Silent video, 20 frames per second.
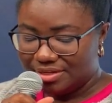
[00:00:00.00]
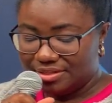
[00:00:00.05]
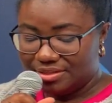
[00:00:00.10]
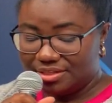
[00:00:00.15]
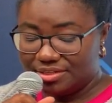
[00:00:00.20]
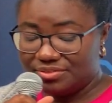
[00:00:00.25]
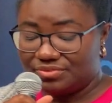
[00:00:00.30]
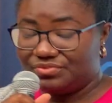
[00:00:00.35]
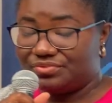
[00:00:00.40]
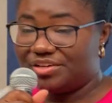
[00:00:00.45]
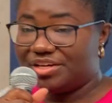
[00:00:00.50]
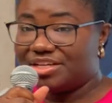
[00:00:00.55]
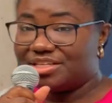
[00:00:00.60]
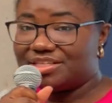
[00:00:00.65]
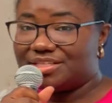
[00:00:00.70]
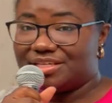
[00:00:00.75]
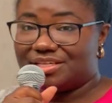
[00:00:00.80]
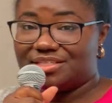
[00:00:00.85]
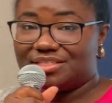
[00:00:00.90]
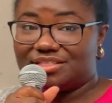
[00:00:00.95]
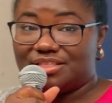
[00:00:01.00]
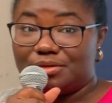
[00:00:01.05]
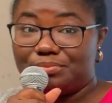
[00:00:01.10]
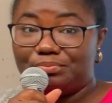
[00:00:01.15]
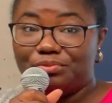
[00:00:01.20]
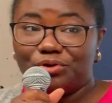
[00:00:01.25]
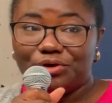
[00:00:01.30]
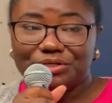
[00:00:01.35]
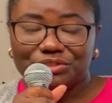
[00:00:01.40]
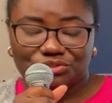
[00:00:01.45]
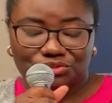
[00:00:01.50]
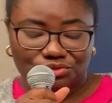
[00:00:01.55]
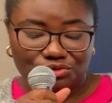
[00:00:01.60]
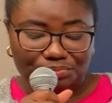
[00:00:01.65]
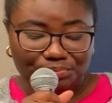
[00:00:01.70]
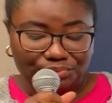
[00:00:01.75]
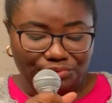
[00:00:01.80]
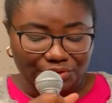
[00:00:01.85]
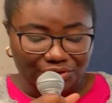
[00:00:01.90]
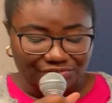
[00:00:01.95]
These verses, they point to a
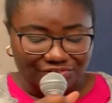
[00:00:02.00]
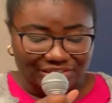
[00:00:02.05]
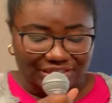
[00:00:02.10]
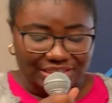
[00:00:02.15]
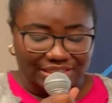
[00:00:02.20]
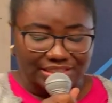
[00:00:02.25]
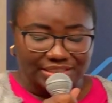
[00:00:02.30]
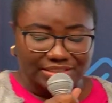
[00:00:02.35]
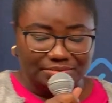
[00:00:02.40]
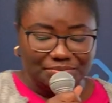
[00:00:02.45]
providence